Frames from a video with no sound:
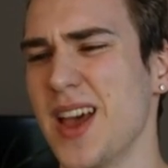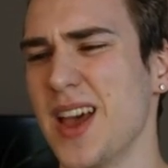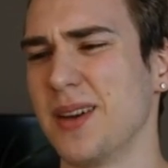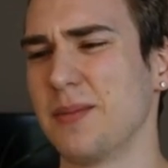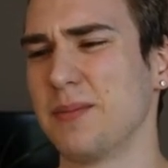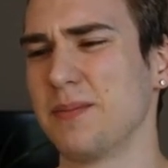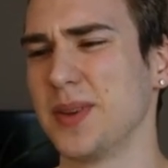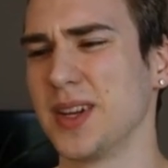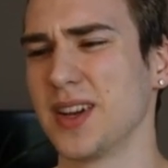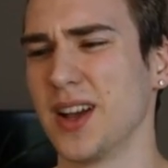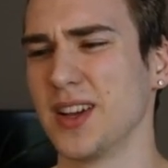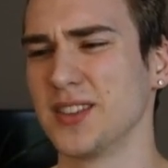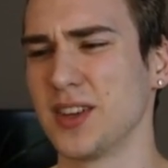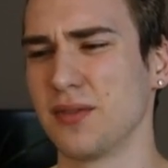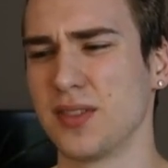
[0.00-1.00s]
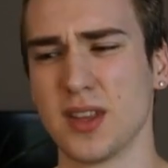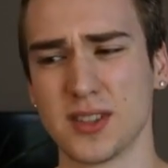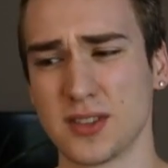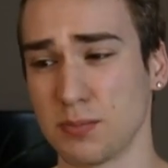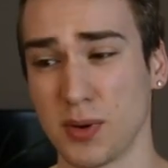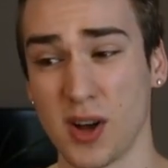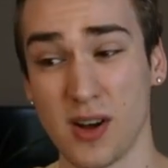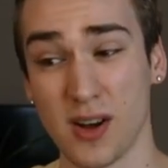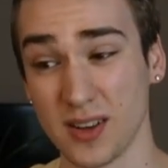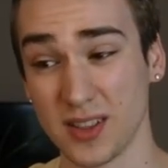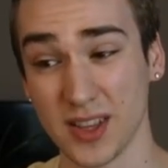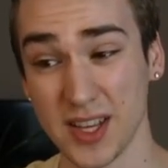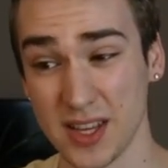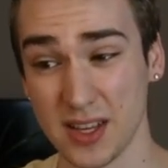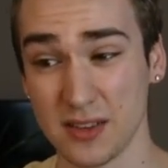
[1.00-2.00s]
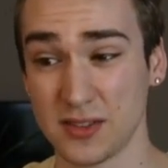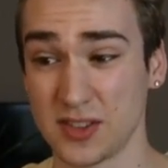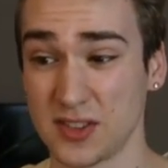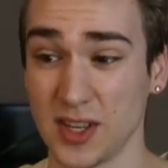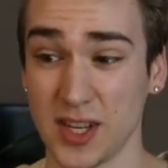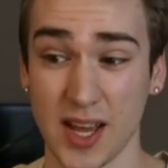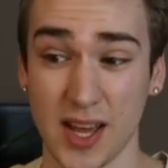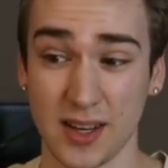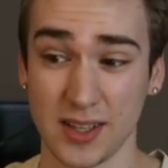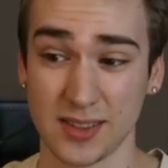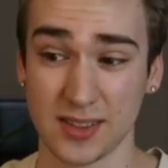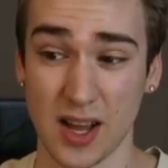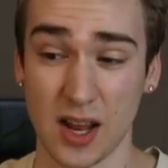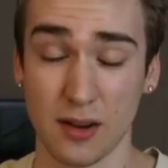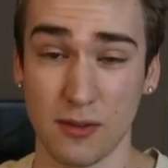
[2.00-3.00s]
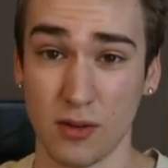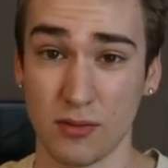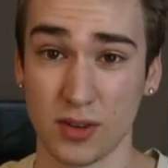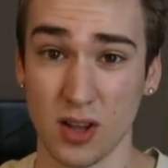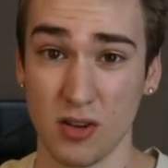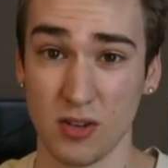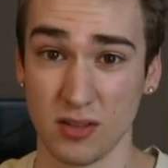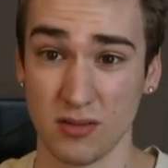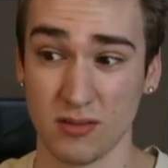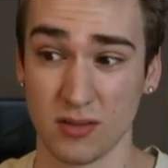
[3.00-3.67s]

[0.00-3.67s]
Because if this pawn leaves, again, he's kind of overloaded.